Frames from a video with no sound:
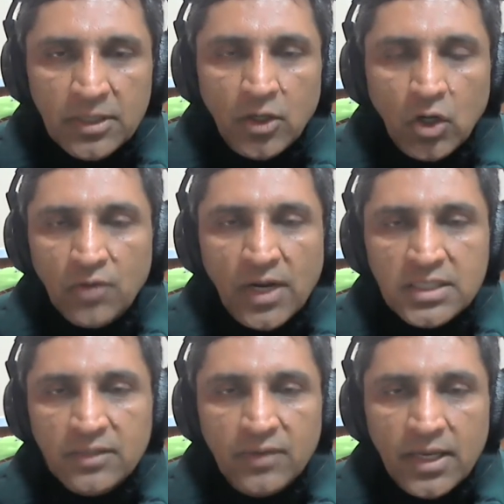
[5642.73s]
be a lot of
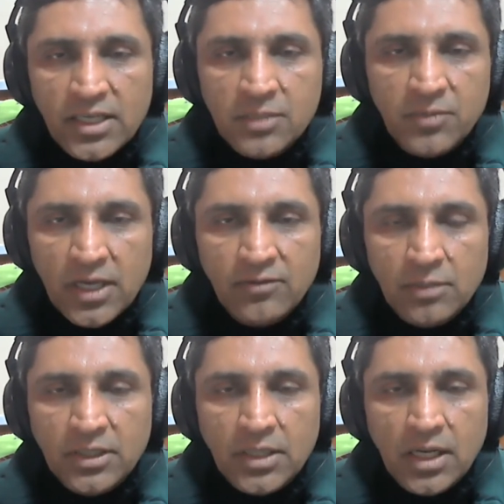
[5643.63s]
uncivilized
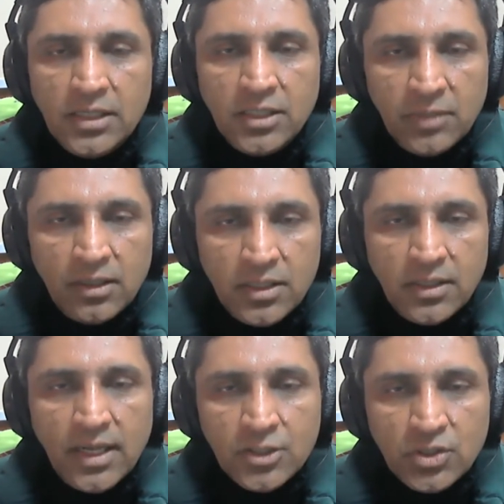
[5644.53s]
behavior, but
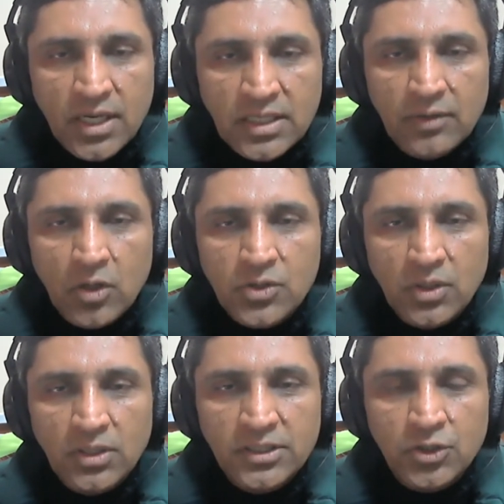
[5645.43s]
ultimately that society will
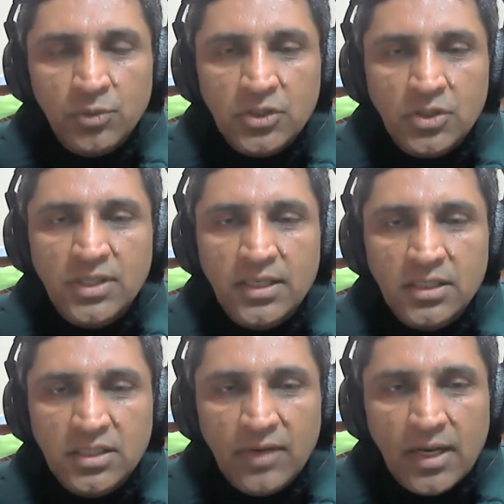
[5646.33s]
also learn to be
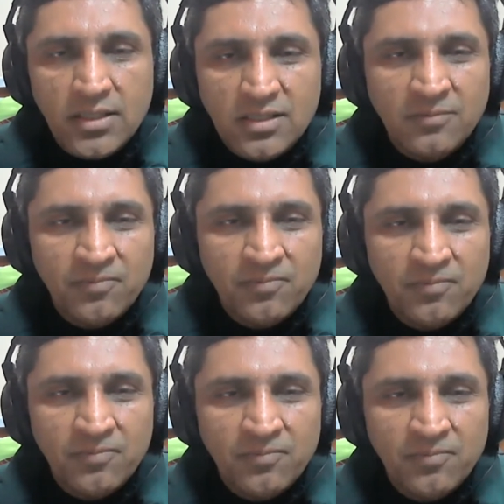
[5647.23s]
society, civilized.
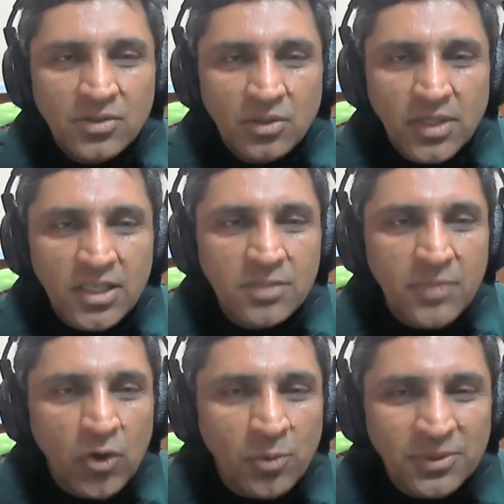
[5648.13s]
So that is
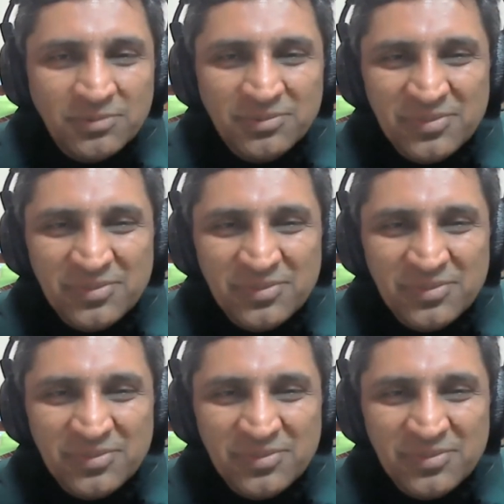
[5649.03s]
my hope.